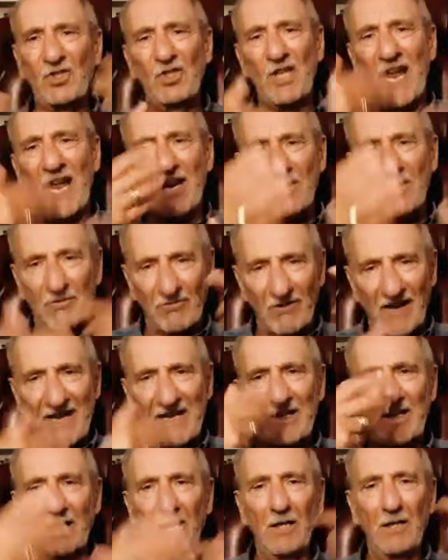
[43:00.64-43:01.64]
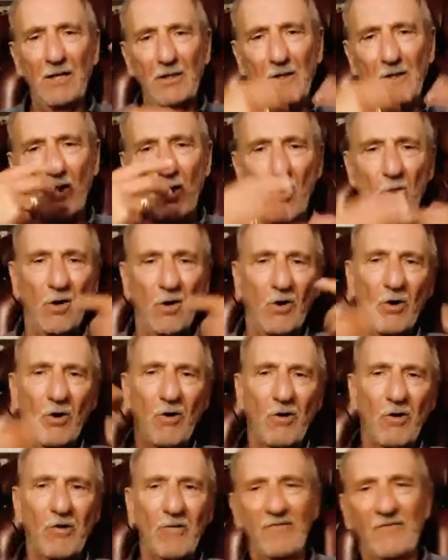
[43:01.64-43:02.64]
generate a lot
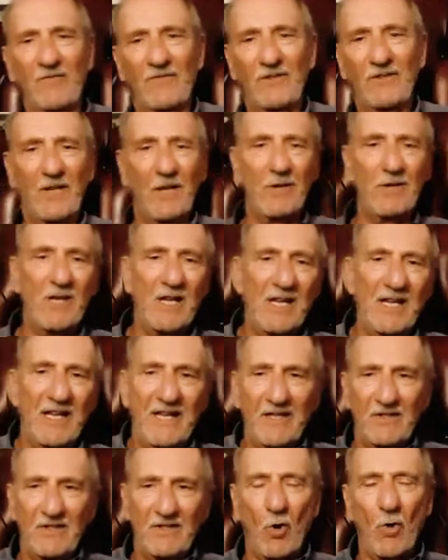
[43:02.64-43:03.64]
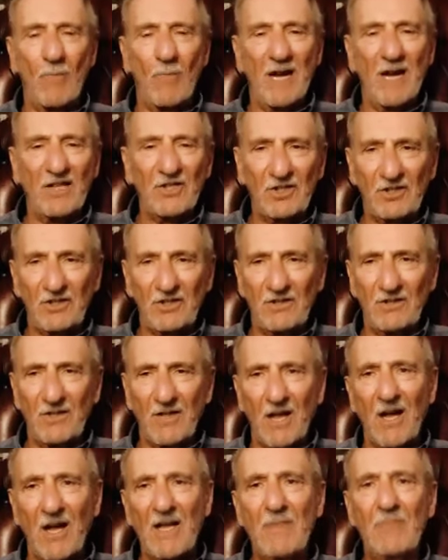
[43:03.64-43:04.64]
of, you know, not much
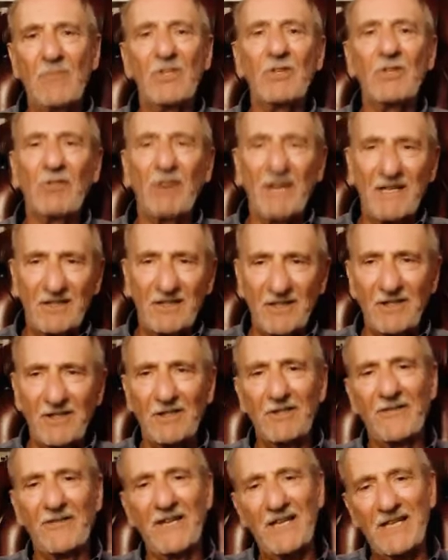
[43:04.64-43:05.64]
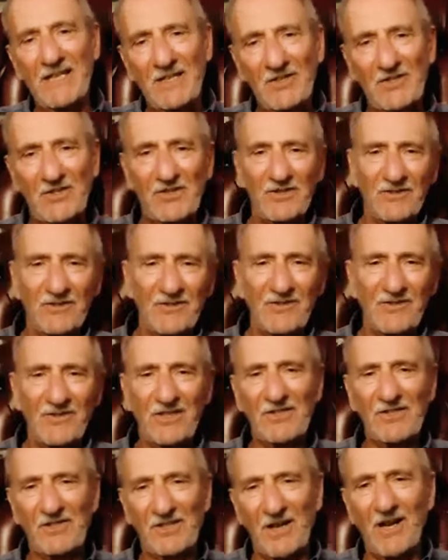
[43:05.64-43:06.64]
light, but a great deal of heat,
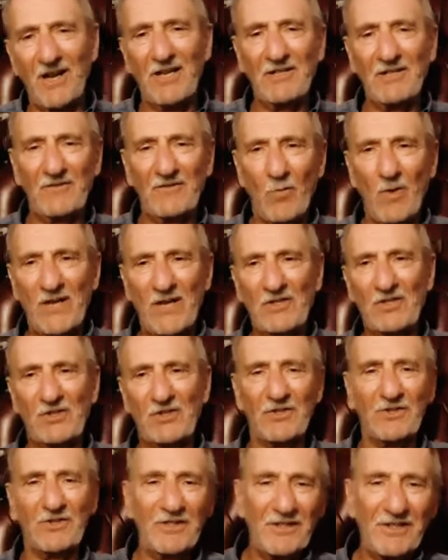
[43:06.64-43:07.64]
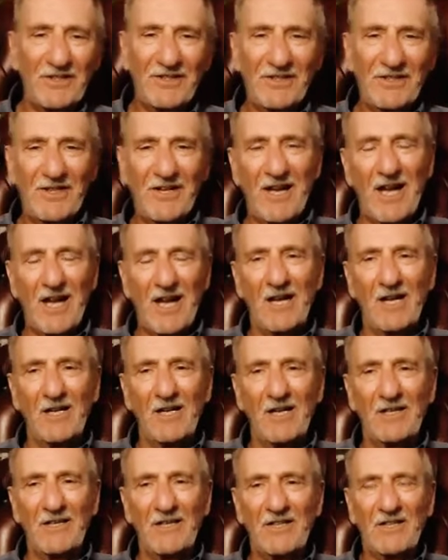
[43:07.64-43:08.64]
this kind of question,
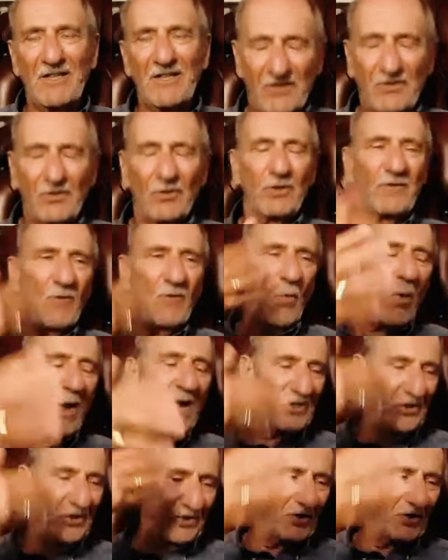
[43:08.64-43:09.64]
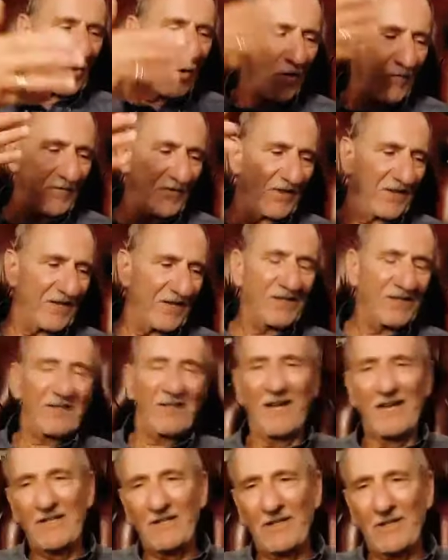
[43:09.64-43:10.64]
this sort of question of things
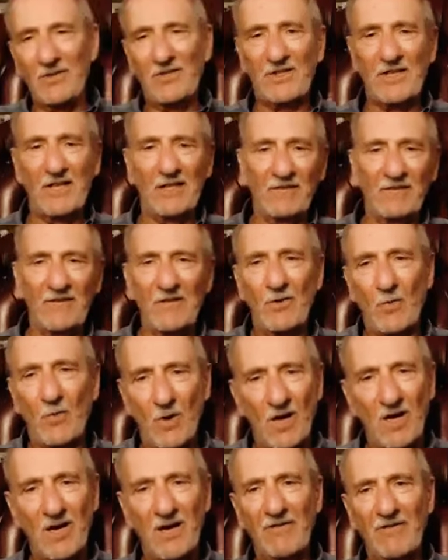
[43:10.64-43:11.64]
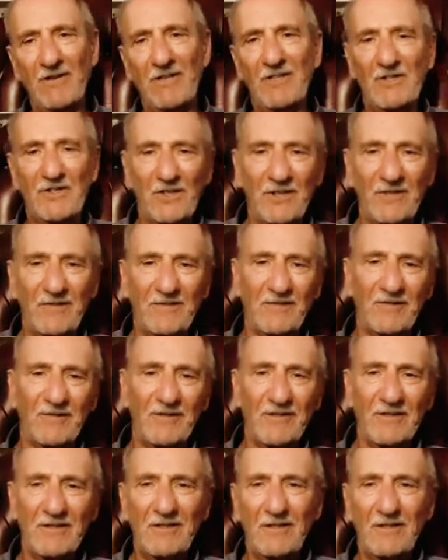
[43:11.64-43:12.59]
like, you know, self-inquiry and so forth.